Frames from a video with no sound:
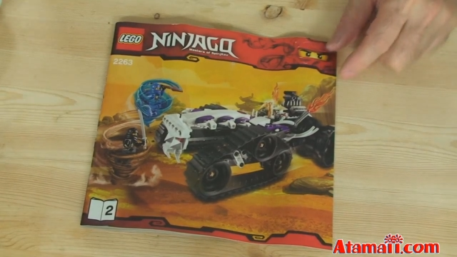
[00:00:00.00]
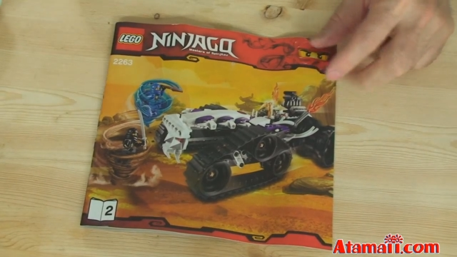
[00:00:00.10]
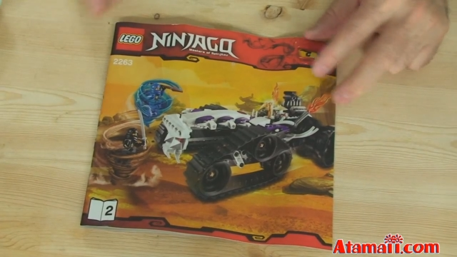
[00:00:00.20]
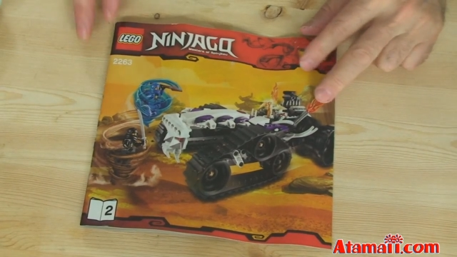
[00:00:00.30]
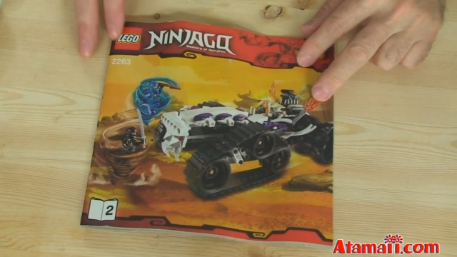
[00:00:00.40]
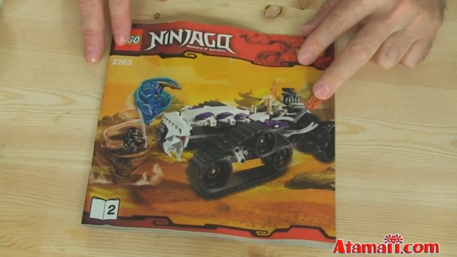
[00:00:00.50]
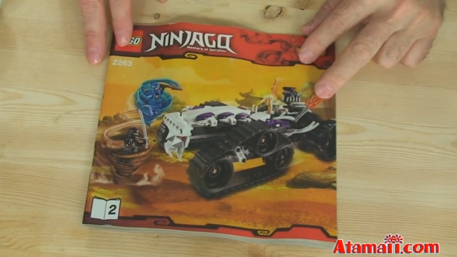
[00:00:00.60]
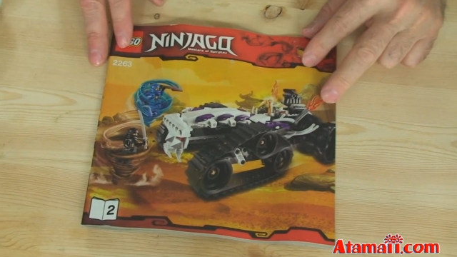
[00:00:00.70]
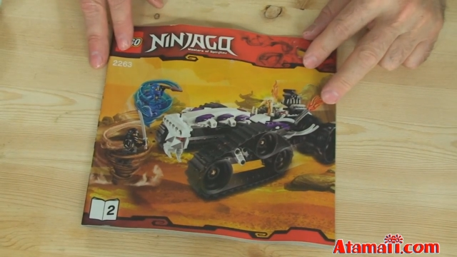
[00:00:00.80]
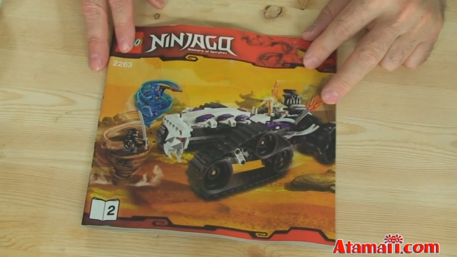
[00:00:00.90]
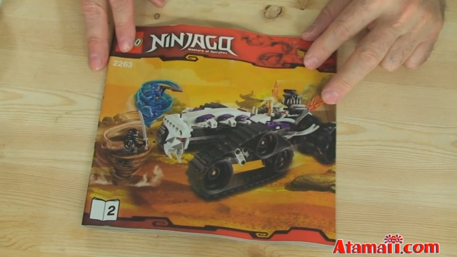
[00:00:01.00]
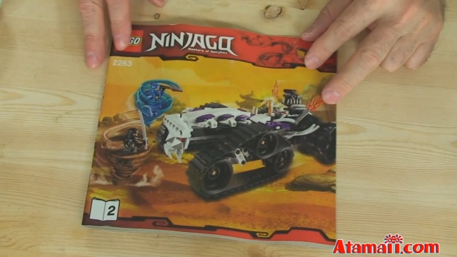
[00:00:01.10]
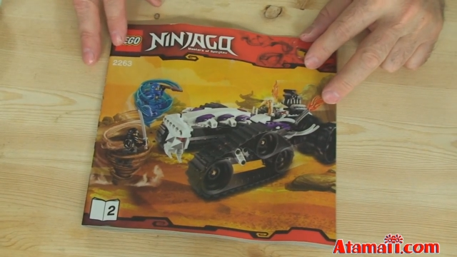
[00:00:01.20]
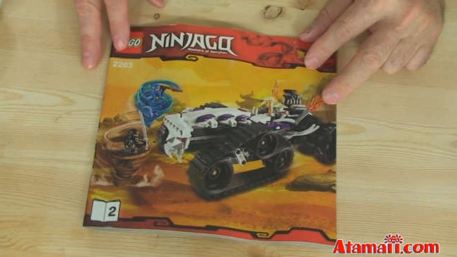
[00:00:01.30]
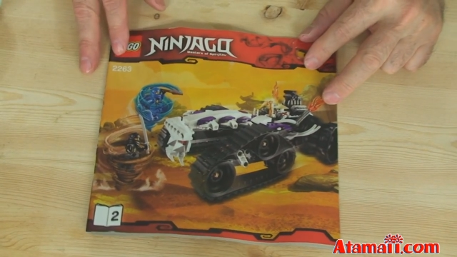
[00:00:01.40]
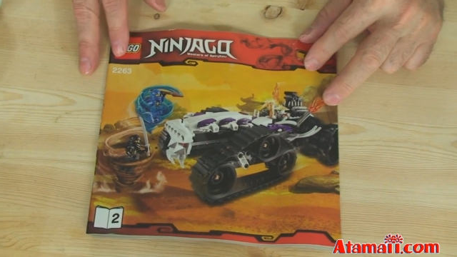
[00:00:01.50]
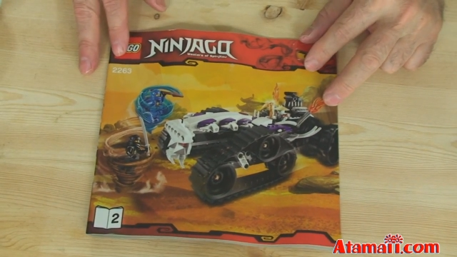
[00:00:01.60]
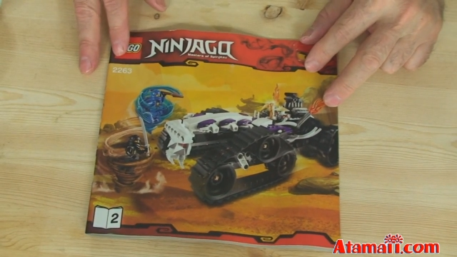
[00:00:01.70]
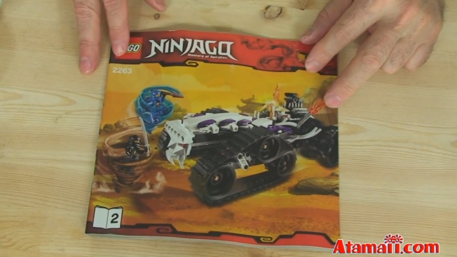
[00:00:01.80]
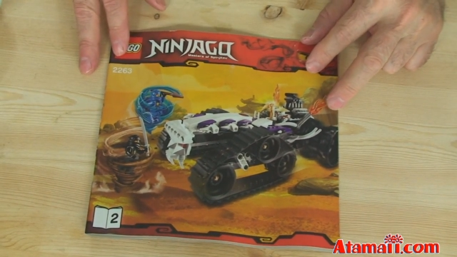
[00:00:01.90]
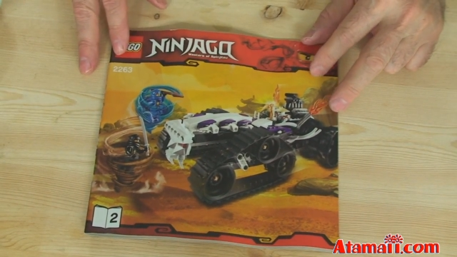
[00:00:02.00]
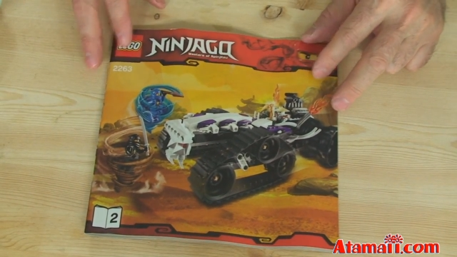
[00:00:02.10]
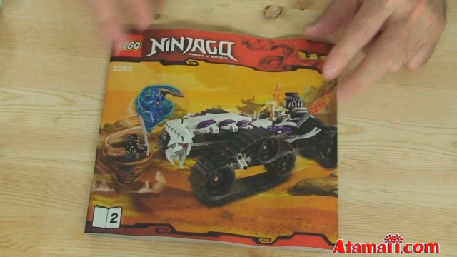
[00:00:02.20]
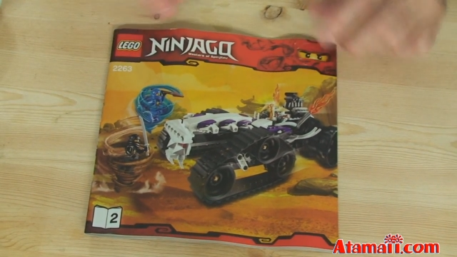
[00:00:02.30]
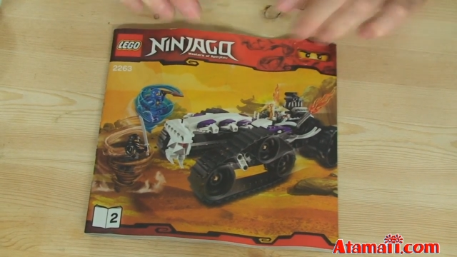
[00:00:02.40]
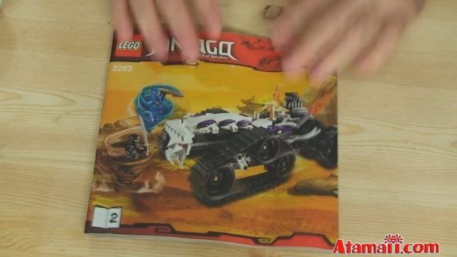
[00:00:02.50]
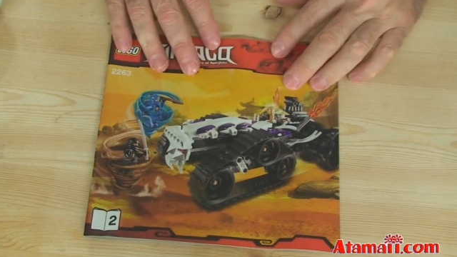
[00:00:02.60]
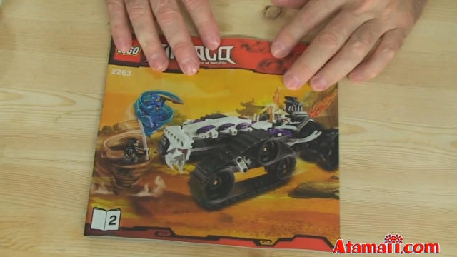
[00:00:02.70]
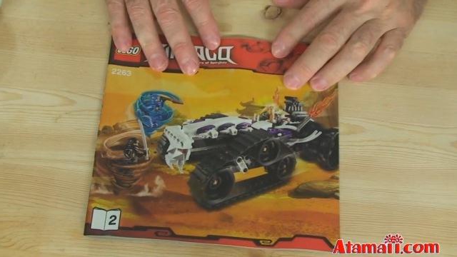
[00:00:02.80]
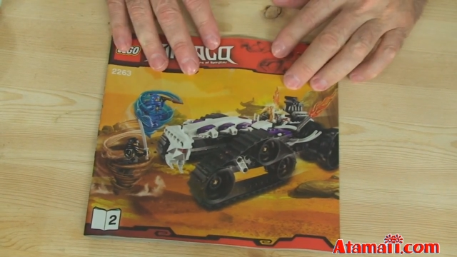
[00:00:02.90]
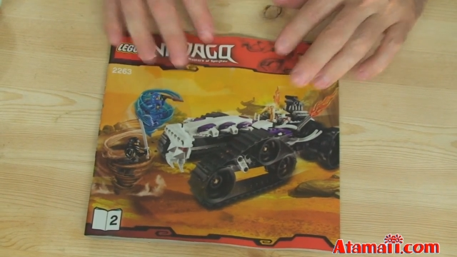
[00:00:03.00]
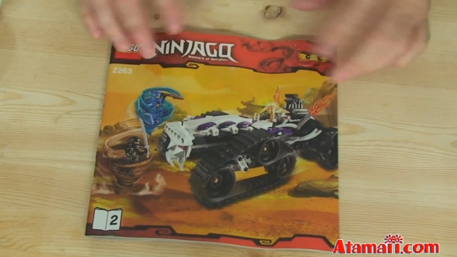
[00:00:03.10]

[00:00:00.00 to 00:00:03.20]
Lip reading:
Nobody's mouth can be seen.